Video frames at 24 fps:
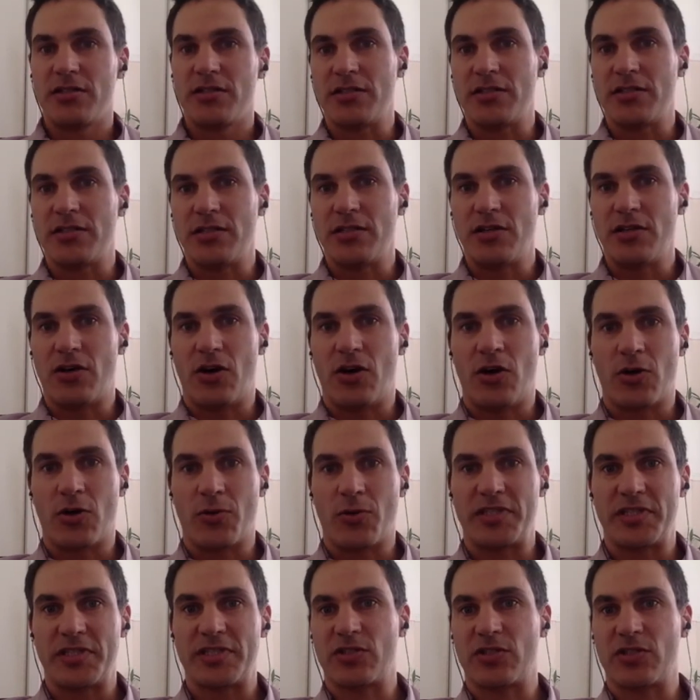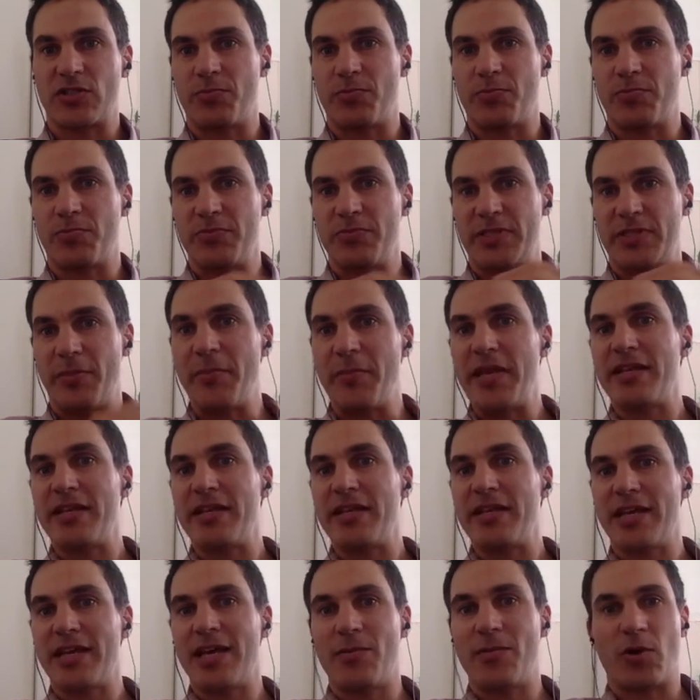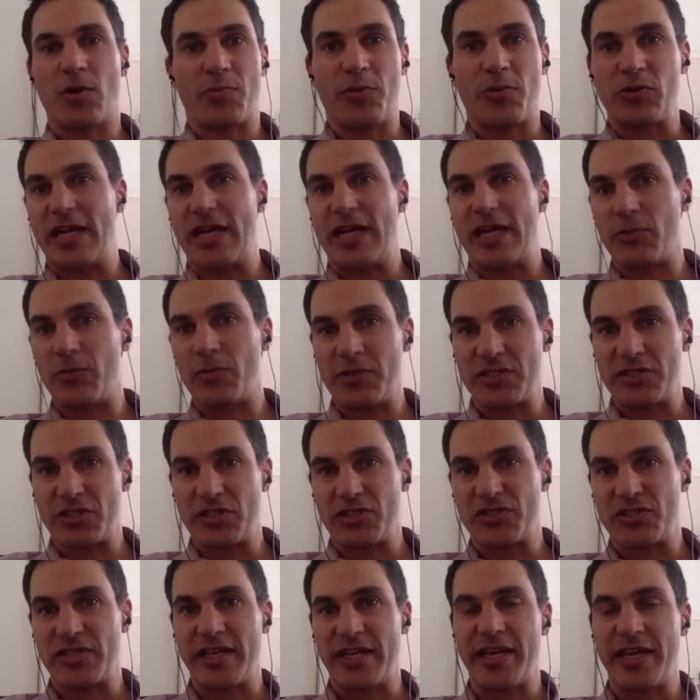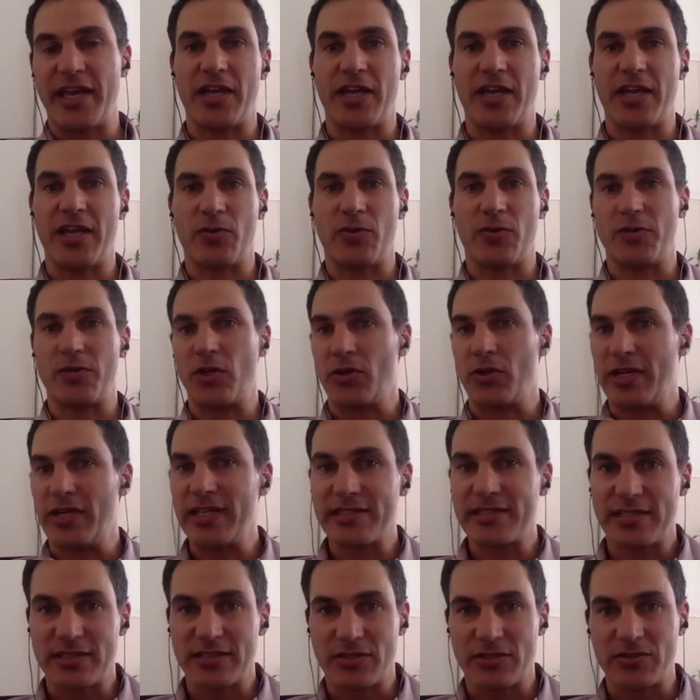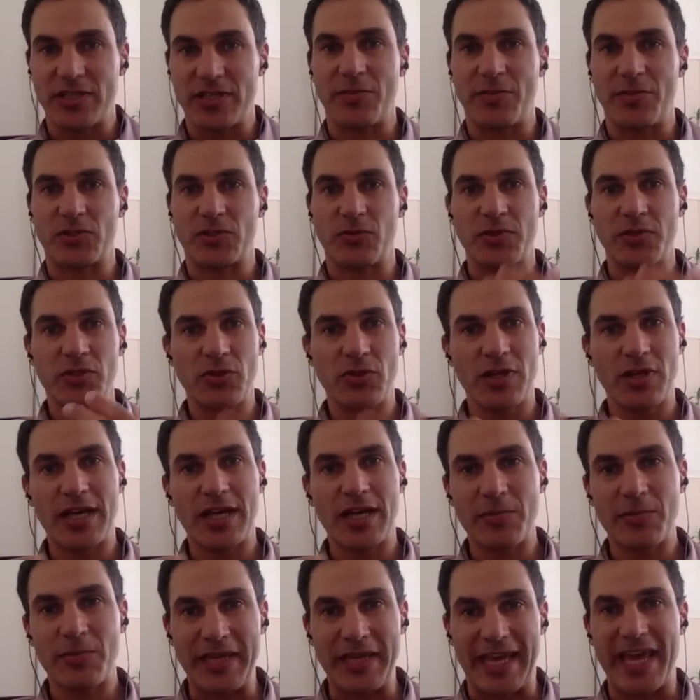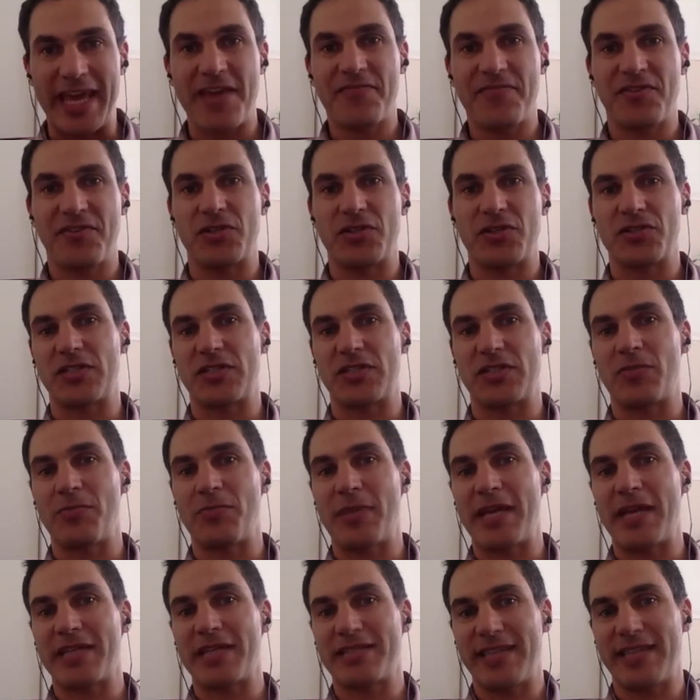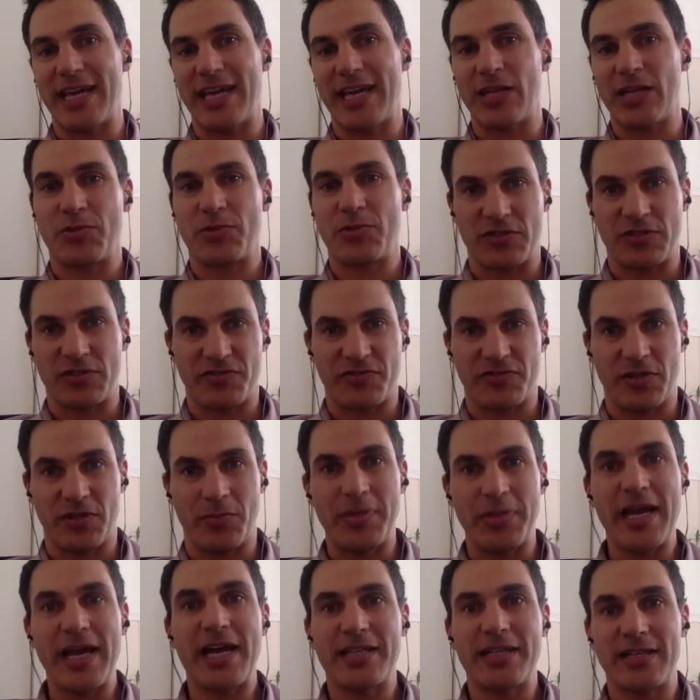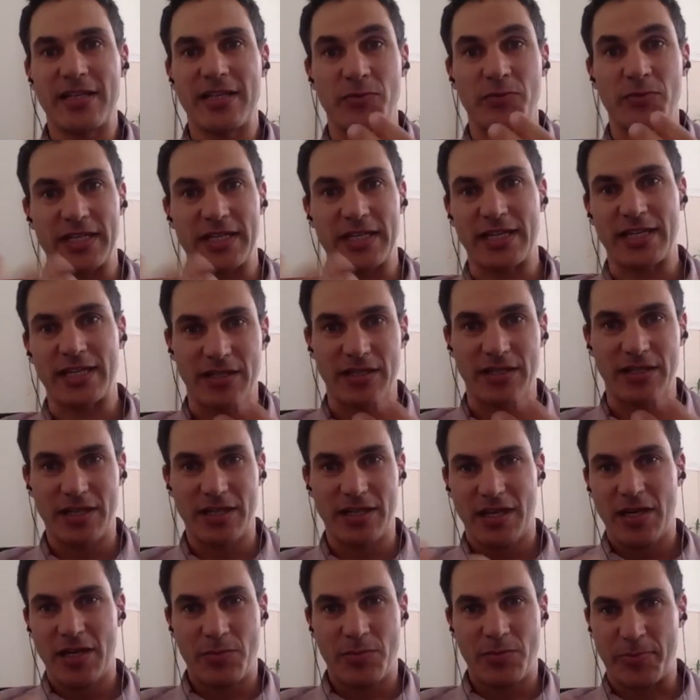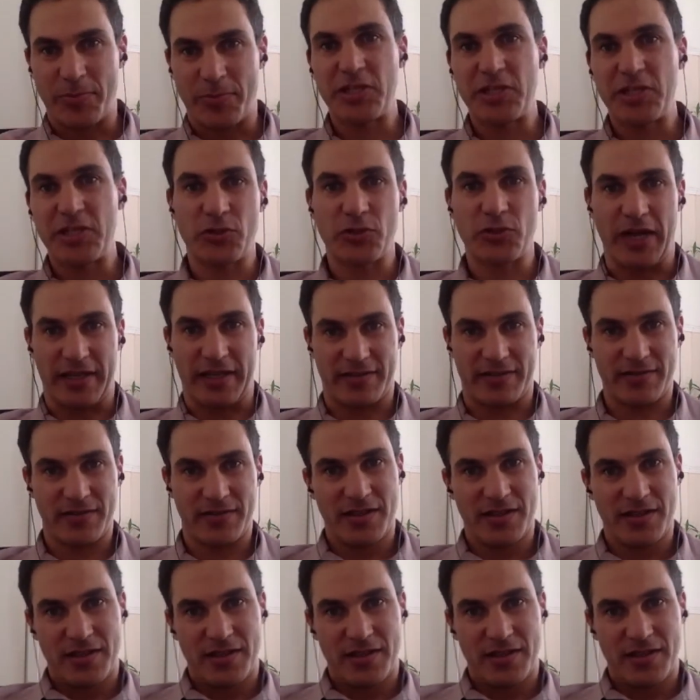or we start to demean them or put down what they're saying, or we don't listen to them. So we do a lot of behaviors that makes the other person feel bad, and then we kind of perpetuate,